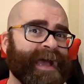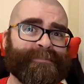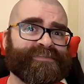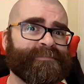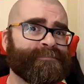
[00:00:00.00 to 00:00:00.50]

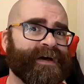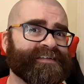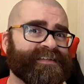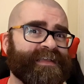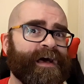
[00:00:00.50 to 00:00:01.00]

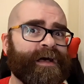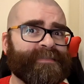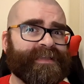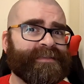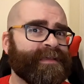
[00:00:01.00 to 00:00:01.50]
absent-mindedly
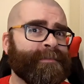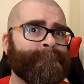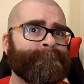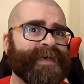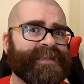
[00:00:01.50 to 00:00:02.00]
humming
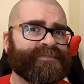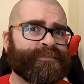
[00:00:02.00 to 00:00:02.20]
many of